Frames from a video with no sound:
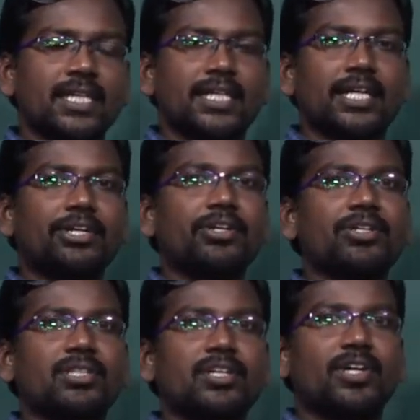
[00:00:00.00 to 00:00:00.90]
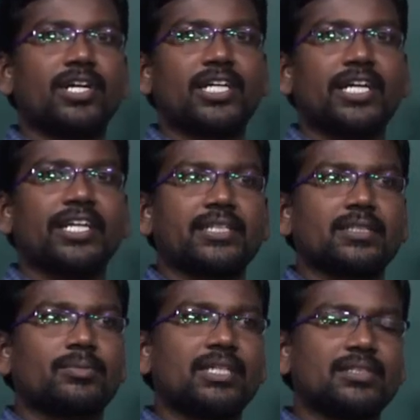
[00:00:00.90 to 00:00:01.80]
Continuation of organic
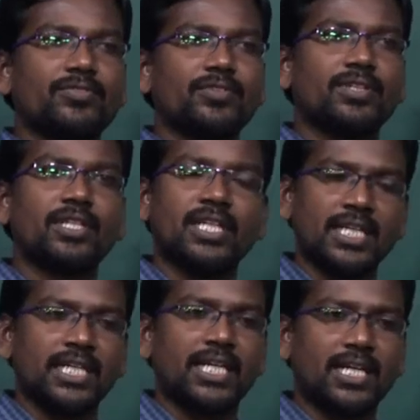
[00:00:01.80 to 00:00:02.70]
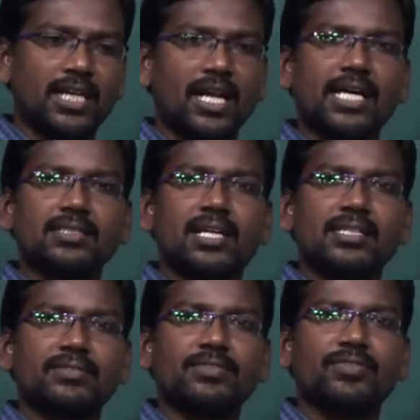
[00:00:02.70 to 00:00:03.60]
reaction because of in last
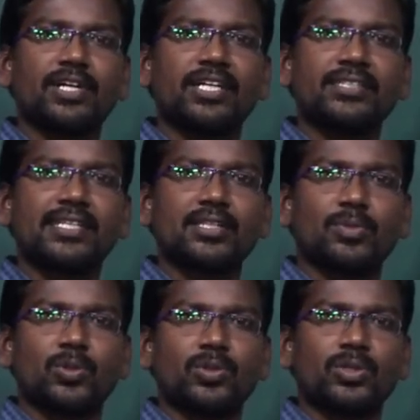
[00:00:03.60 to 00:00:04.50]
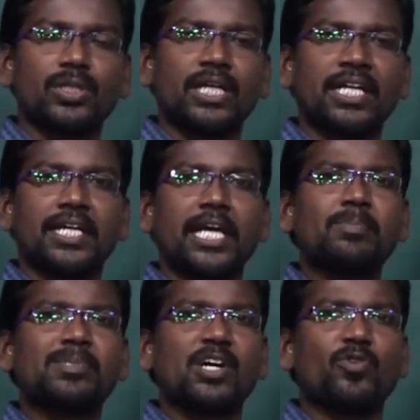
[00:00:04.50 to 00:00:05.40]
class we were discuss about
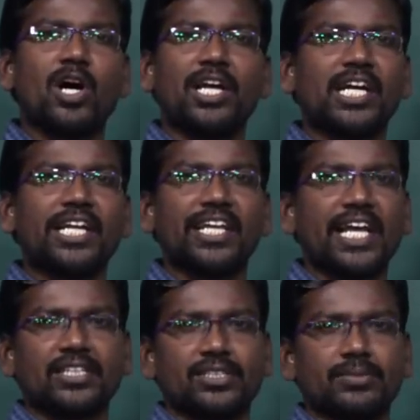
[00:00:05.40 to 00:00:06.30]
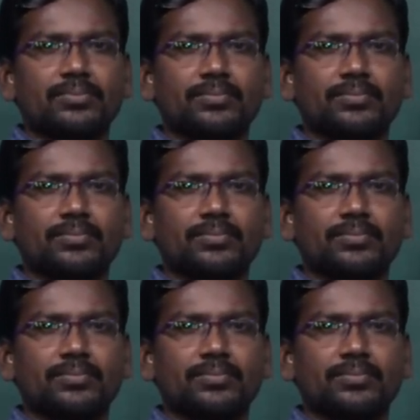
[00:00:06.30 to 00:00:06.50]
types of organic reaction.